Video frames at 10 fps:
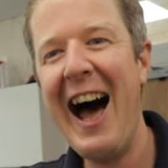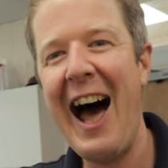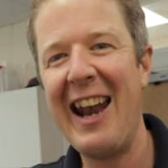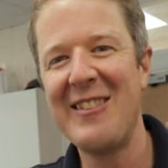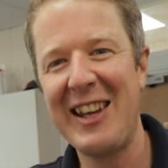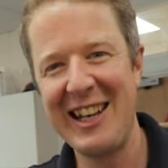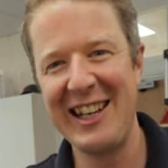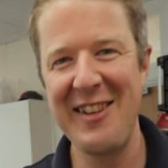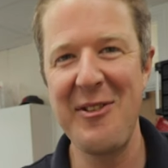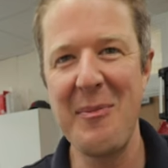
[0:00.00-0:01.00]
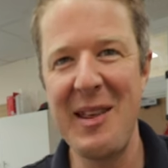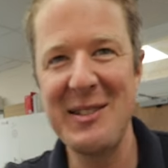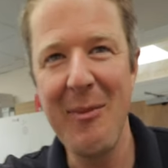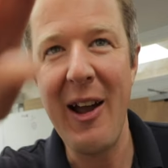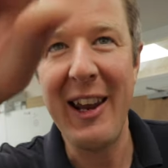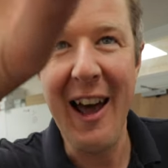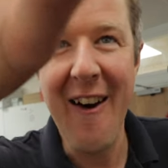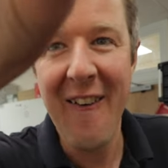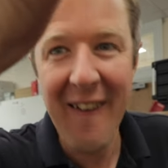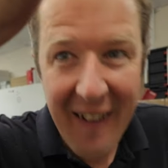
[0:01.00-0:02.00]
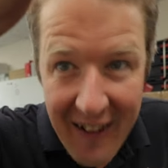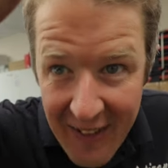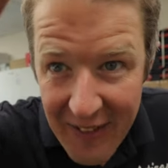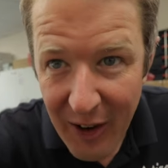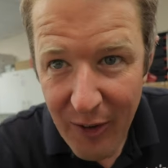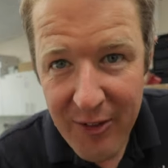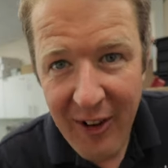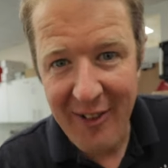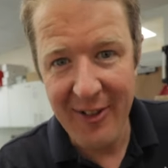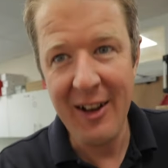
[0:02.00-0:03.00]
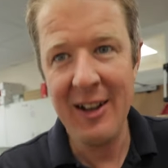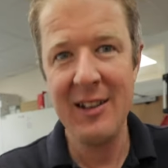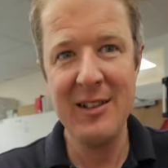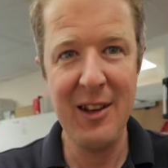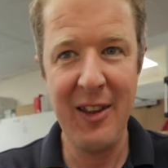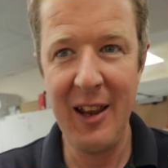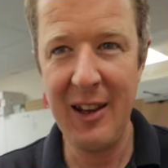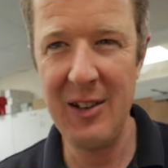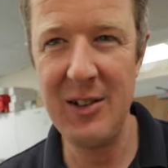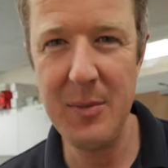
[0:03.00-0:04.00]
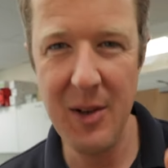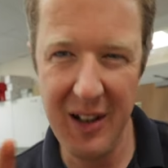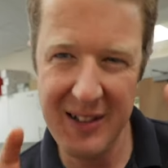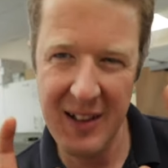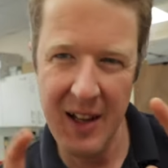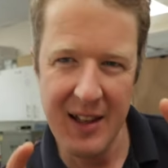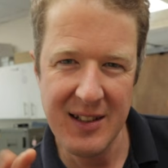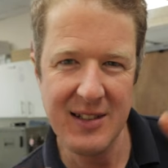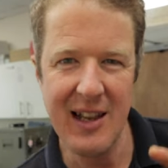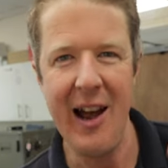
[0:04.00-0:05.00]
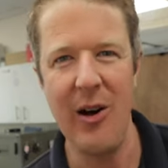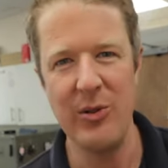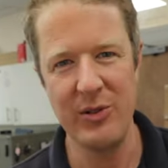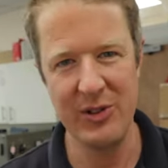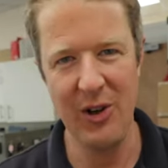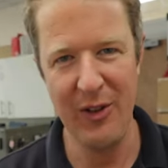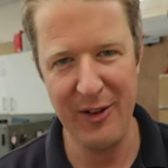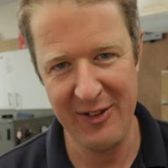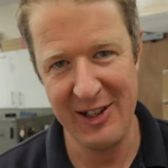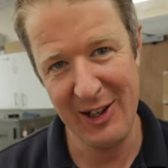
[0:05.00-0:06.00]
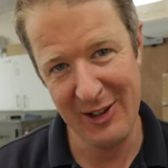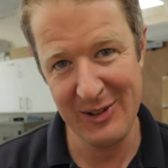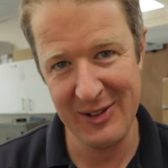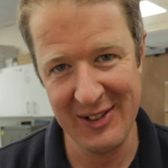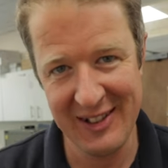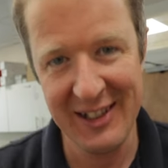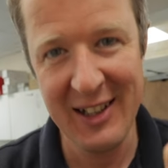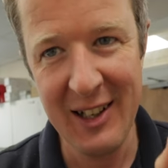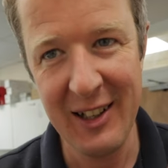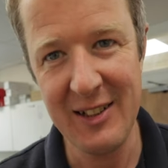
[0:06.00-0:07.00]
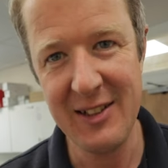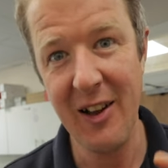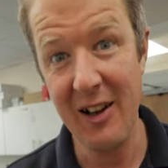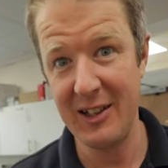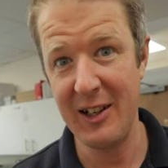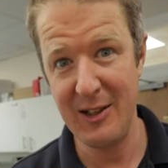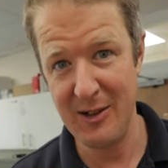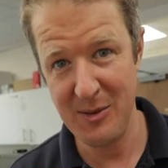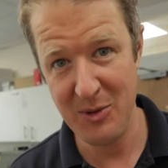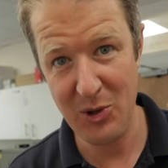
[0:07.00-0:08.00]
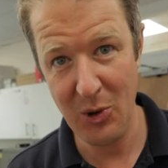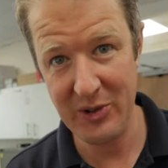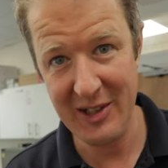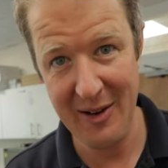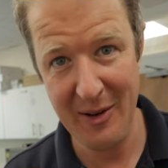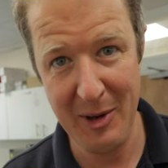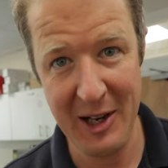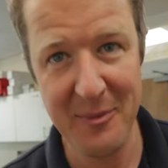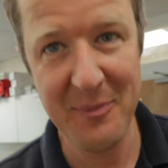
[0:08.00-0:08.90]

and I'm going to give him this mic now, the old fluffer, so that he can do some nice sounds on the videos, because the guys are going to do some shorts now in a minute.